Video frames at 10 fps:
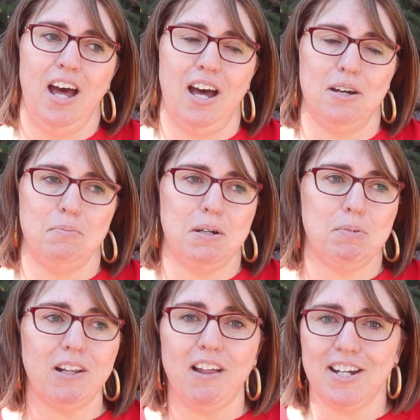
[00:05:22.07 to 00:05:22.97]

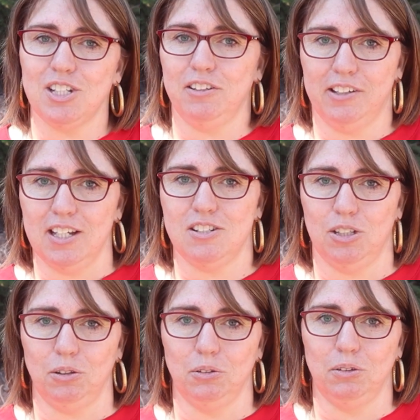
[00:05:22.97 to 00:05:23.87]
but a lot to look
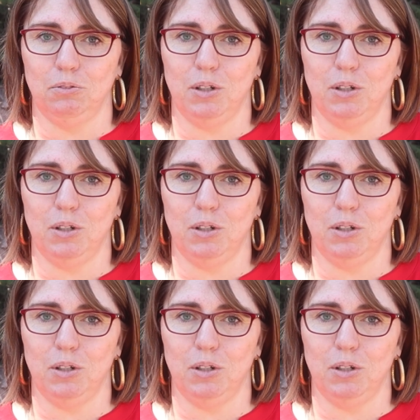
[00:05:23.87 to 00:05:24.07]
into